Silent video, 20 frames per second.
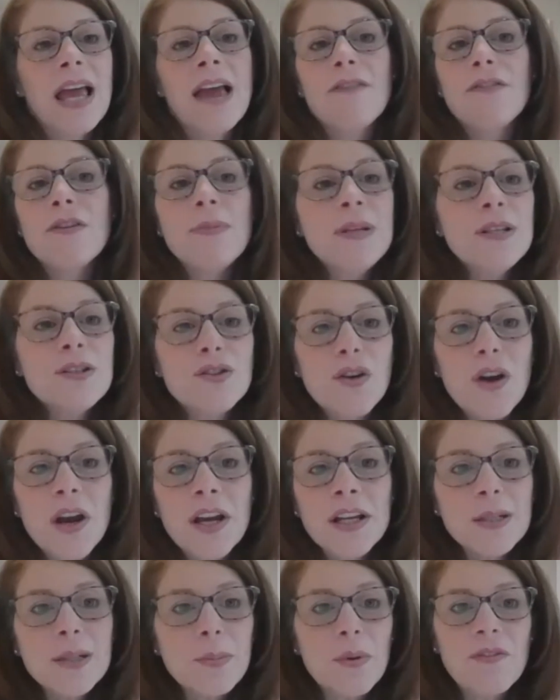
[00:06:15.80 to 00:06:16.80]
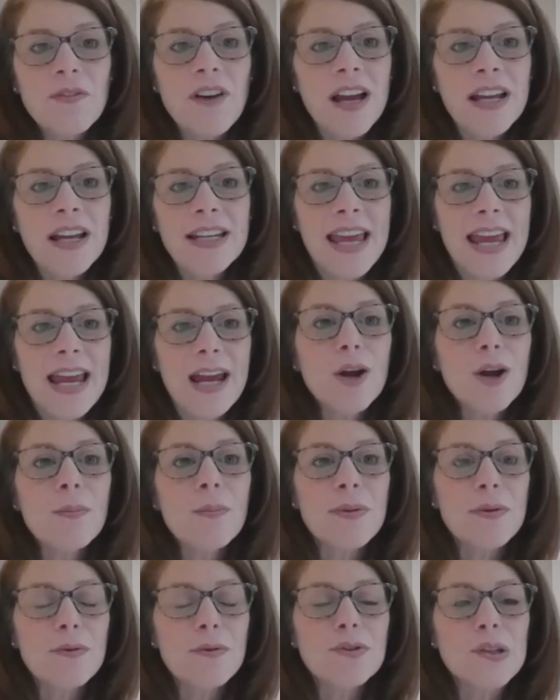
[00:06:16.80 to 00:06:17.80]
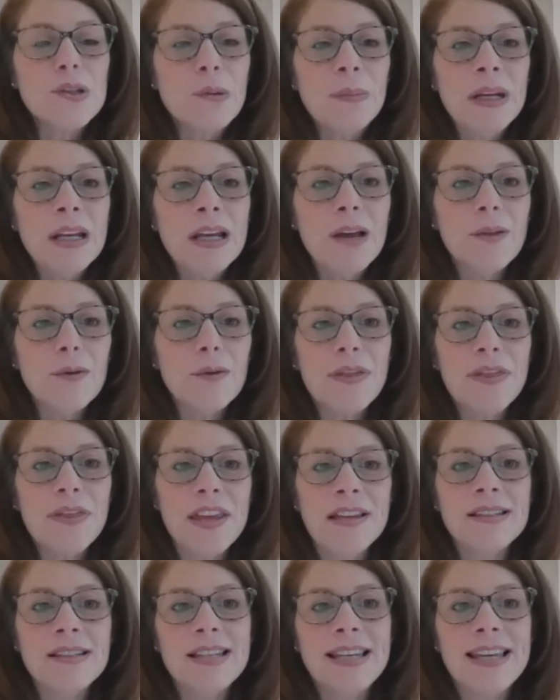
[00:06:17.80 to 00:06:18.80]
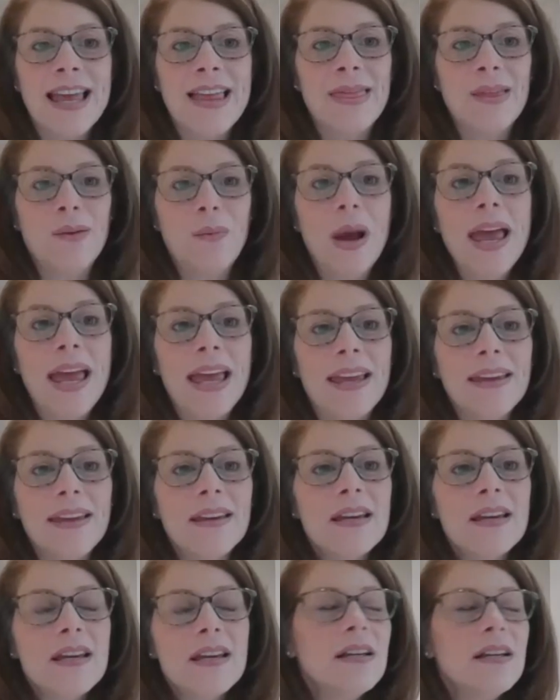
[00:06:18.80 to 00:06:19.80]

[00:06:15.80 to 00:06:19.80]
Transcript: everybody's trying to provide care, but there's so many other things that get in the way.